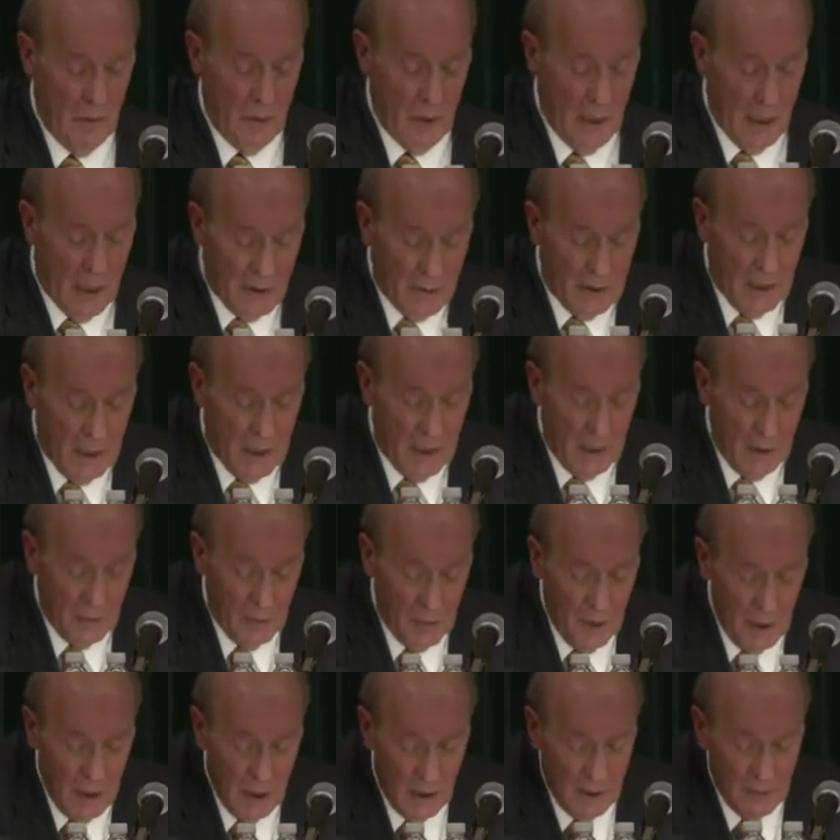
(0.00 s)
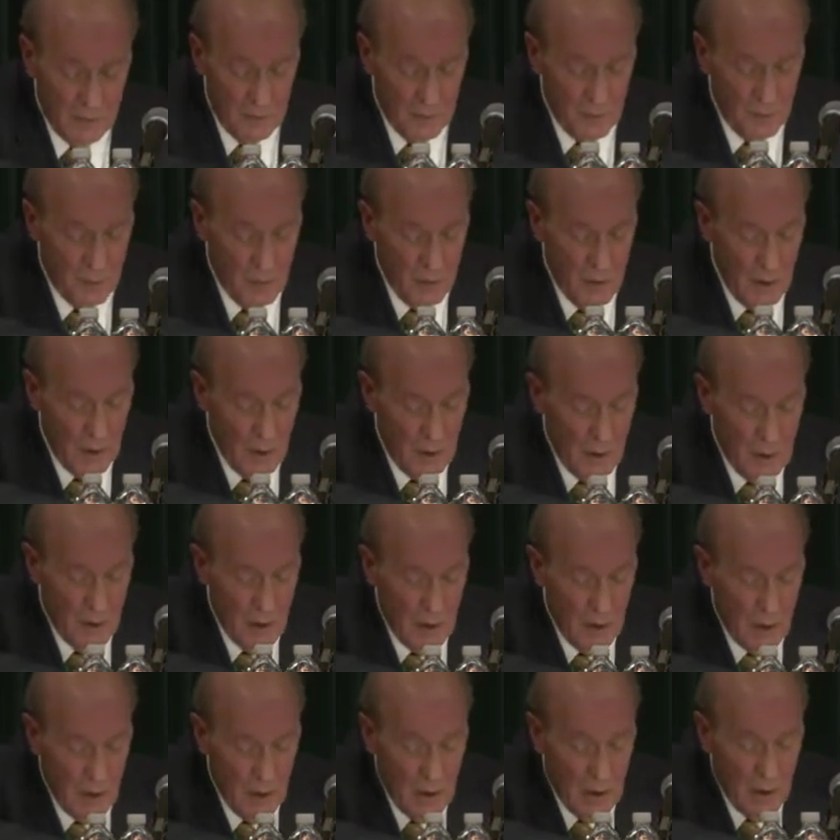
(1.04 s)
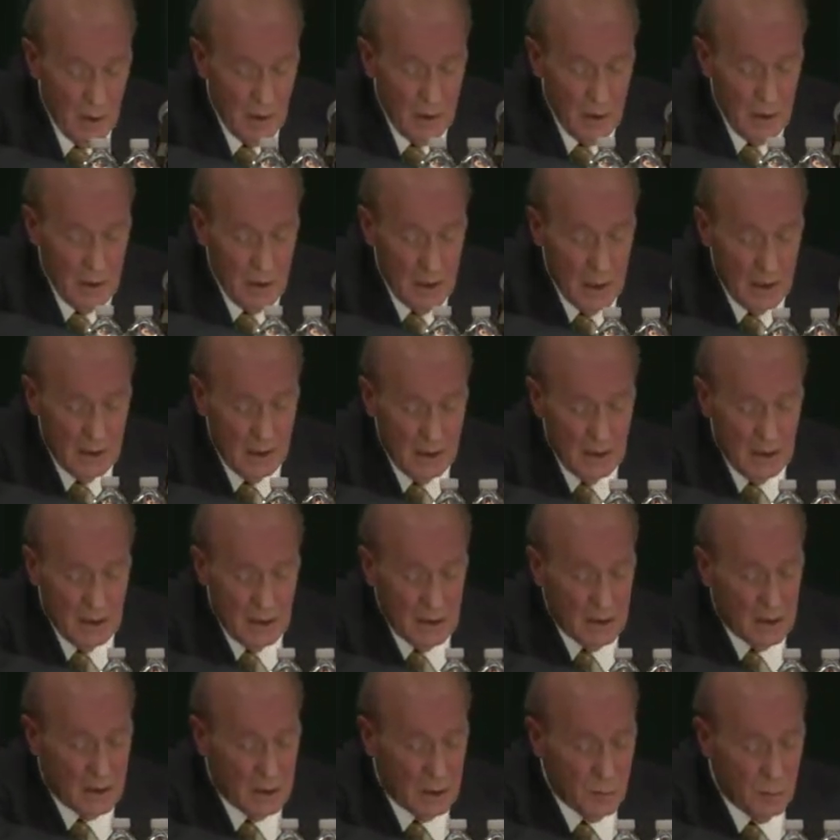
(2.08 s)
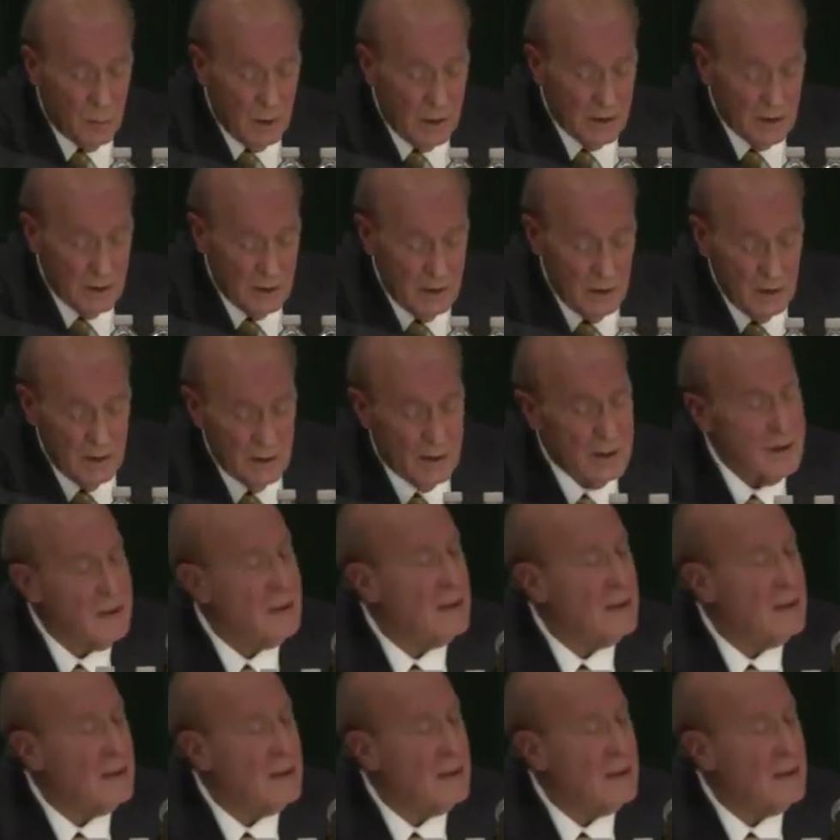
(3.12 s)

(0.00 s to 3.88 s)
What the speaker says: How can it be? Yet it is expressed in the